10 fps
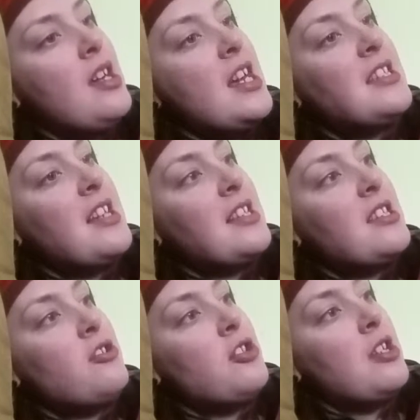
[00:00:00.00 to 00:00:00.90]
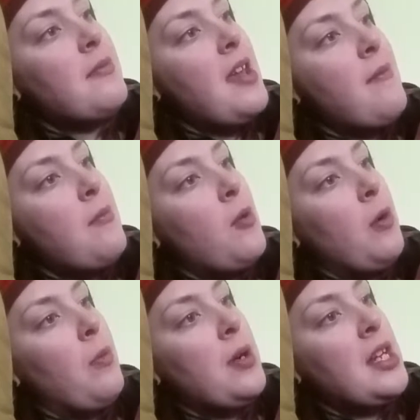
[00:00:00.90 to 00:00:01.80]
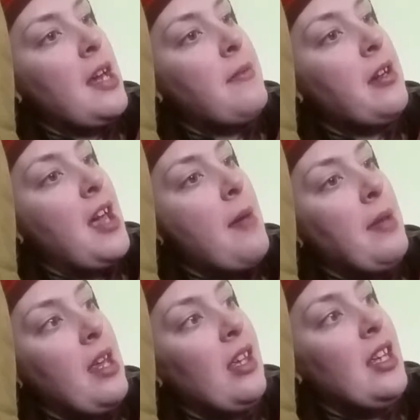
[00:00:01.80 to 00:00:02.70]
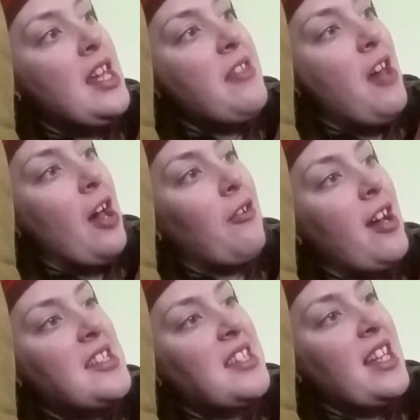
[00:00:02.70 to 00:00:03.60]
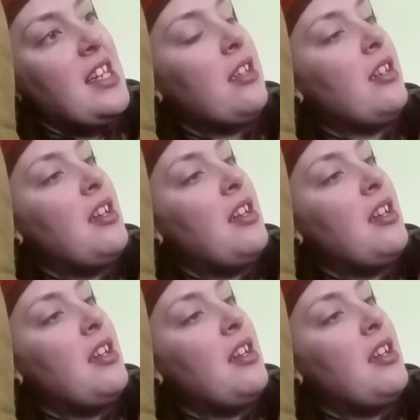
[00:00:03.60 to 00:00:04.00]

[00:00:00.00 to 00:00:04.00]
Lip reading: His cousins should have given more warning of their coming, he thought crossly,